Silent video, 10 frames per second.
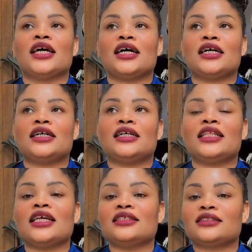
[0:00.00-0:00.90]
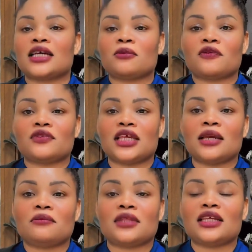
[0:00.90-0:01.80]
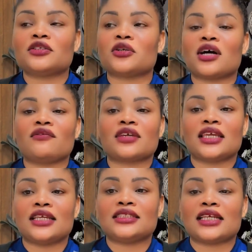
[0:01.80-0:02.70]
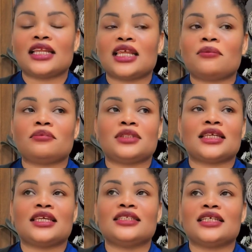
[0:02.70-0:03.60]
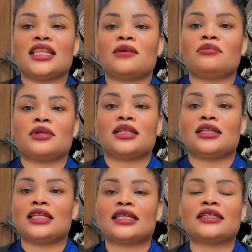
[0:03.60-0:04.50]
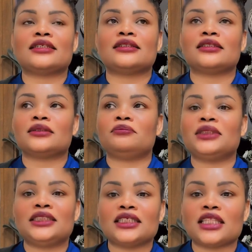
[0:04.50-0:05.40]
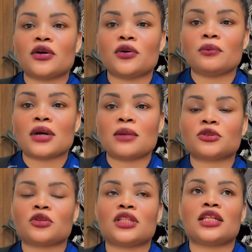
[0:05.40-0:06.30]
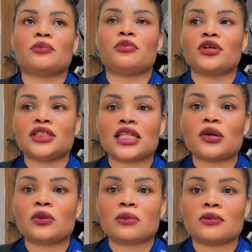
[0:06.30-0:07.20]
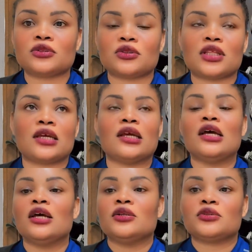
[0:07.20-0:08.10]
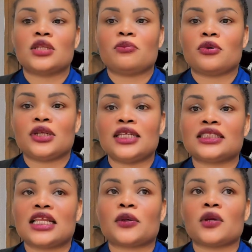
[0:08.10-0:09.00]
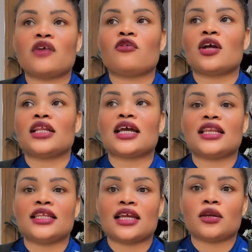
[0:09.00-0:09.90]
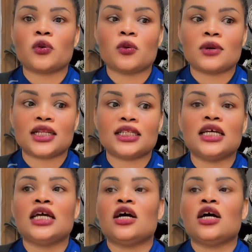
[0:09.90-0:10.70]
and then some of them, they also have kids. The kids end up beating their own moms, or they report their own moms to the police. Like, we have one Ghanaian woman